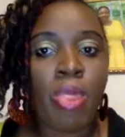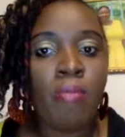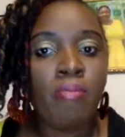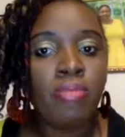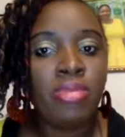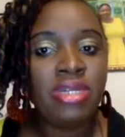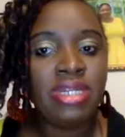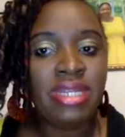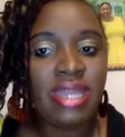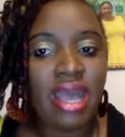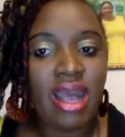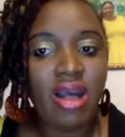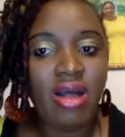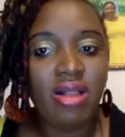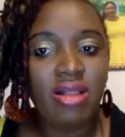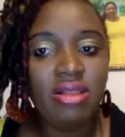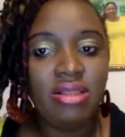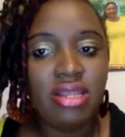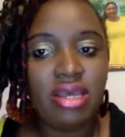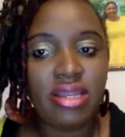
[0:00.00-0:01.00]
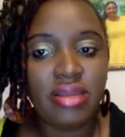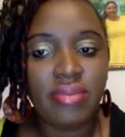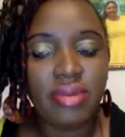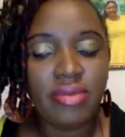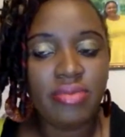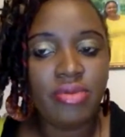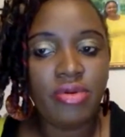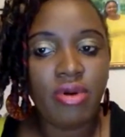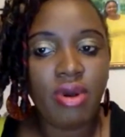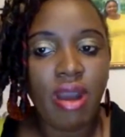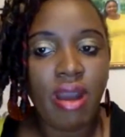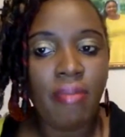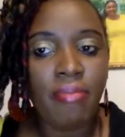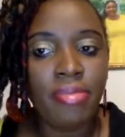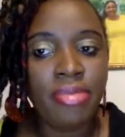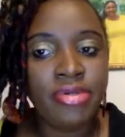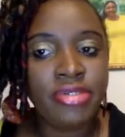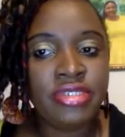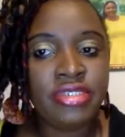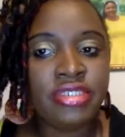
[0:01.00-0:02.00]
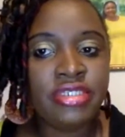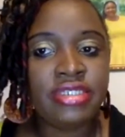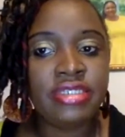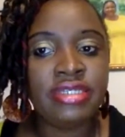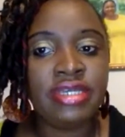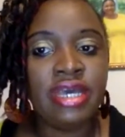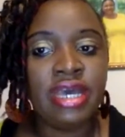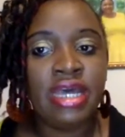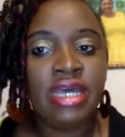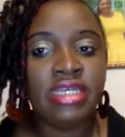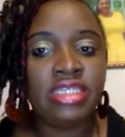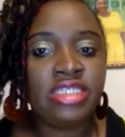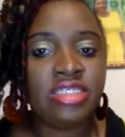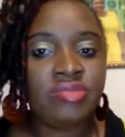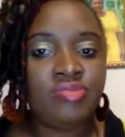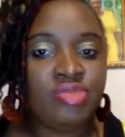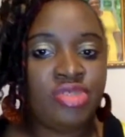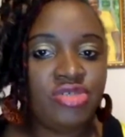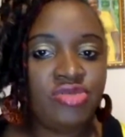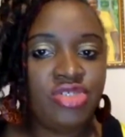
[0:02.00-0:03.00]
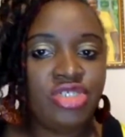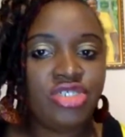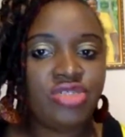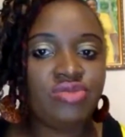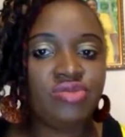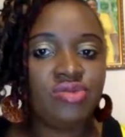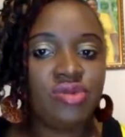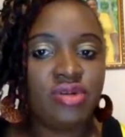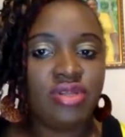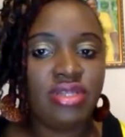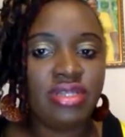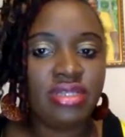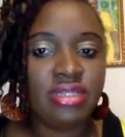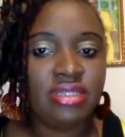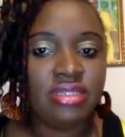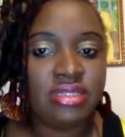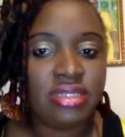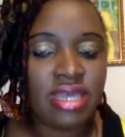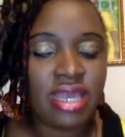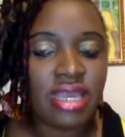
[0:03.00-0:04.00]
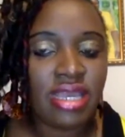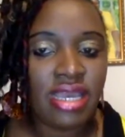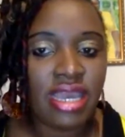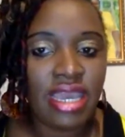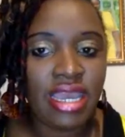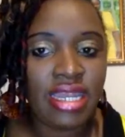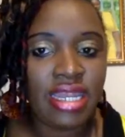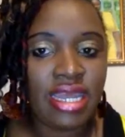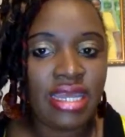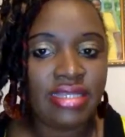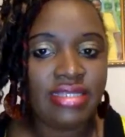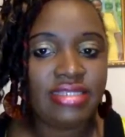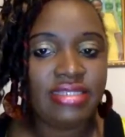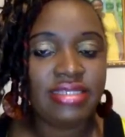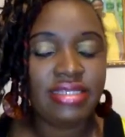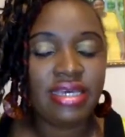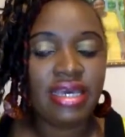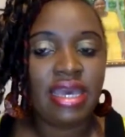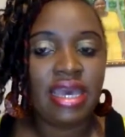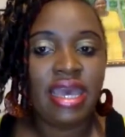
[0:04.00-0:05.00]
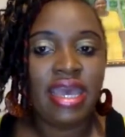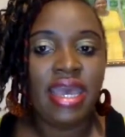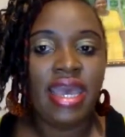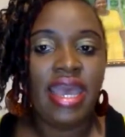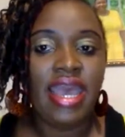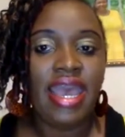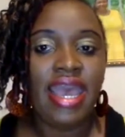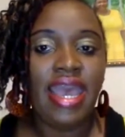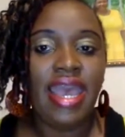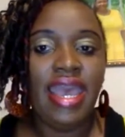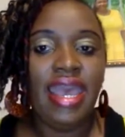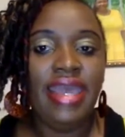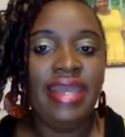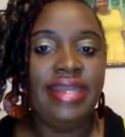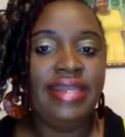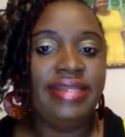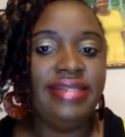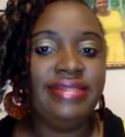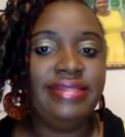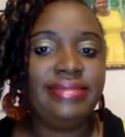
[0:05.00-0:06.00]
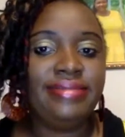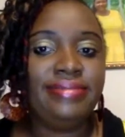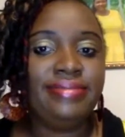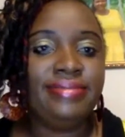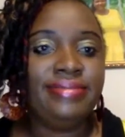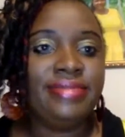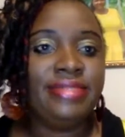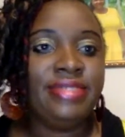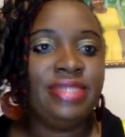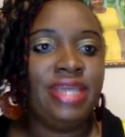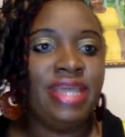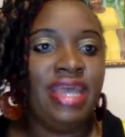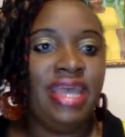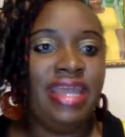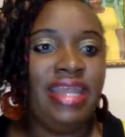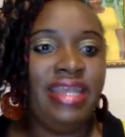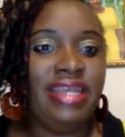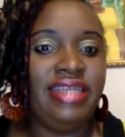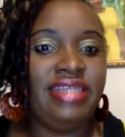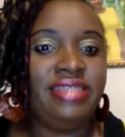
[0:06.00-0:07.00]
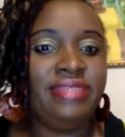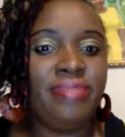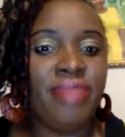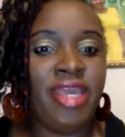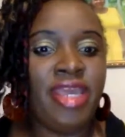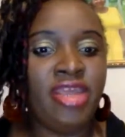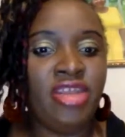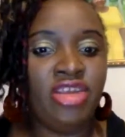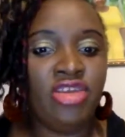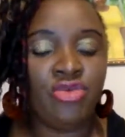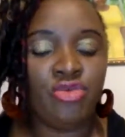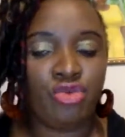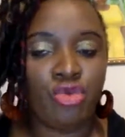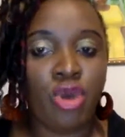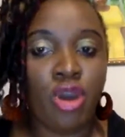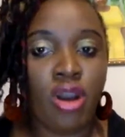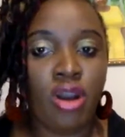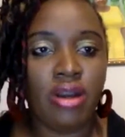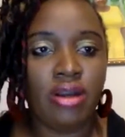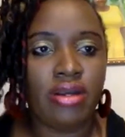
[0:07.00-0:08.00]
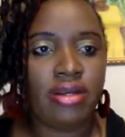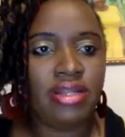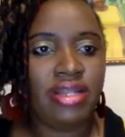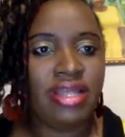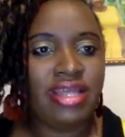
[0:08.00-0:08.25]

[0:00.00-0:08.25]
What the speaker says: But now a lot of people are putting spiritual thing in it, and it's making it wrong.